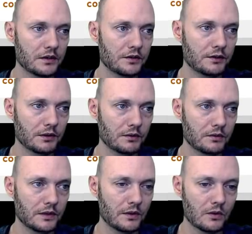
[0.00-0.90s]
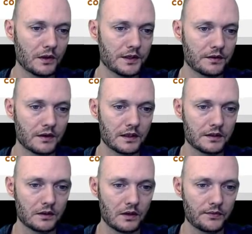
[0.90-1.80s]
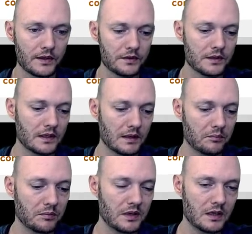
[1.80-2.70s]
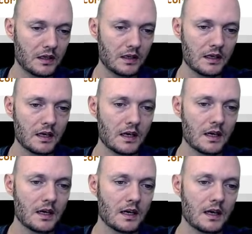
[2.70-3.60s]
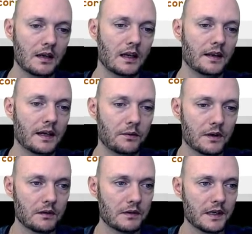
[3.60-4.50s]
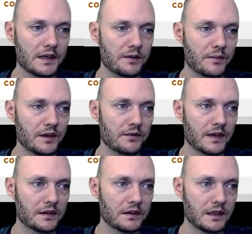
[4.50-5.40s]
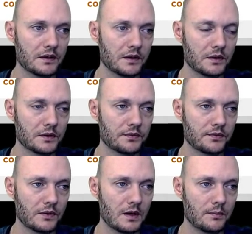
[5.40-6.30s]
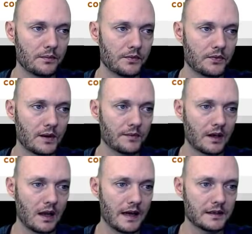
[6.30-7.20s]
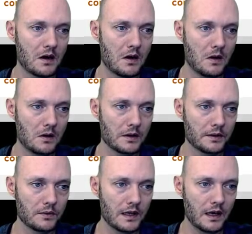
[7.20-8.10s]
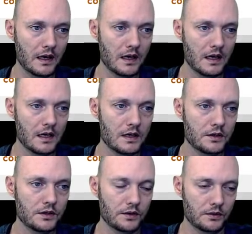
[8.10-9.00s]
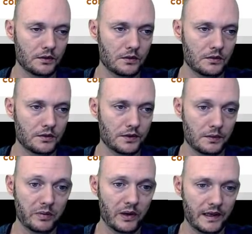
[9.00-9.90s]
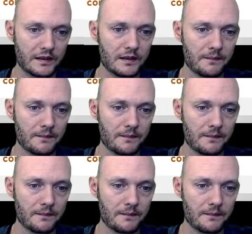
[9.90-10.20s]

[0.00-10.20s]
to the origin, right? So if I just did P, then that would already give me the vector that goes from the light all the way to the point.